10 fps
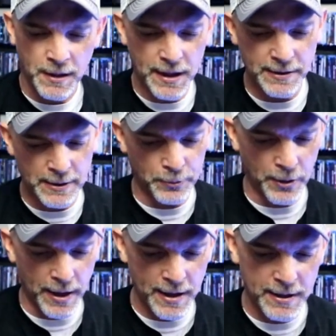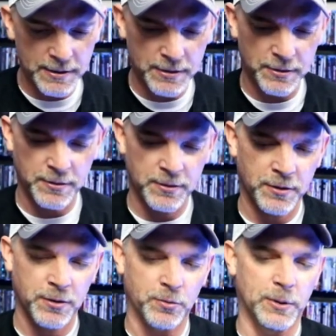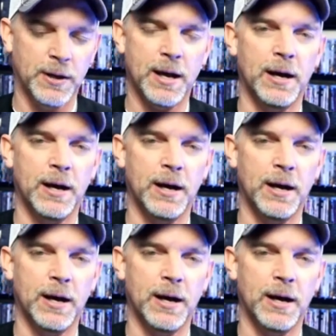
Okay, at number eight, we